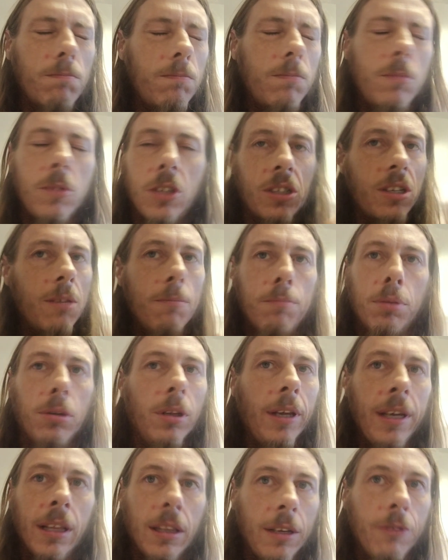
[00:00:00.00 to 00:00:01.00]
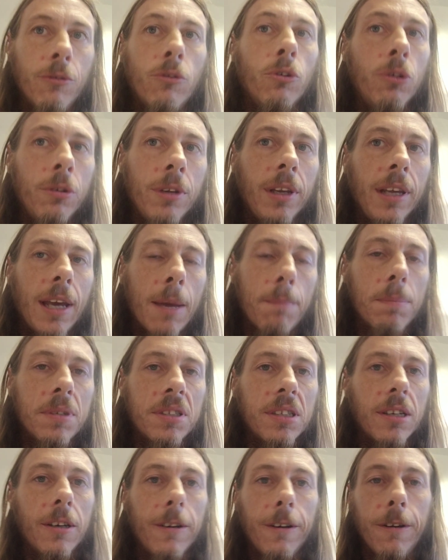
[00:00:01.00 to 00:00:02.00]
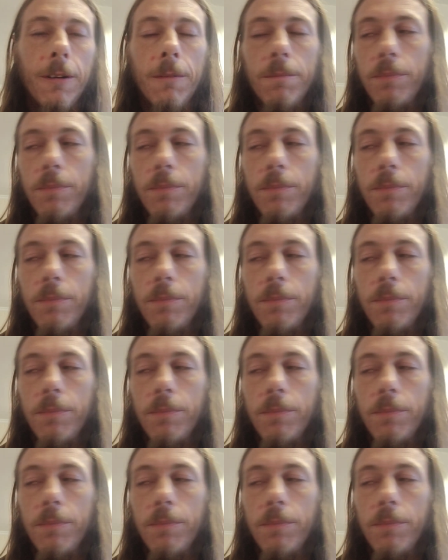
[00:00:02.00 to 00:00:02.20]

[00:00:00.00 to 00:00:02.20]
just completely ruined the episode.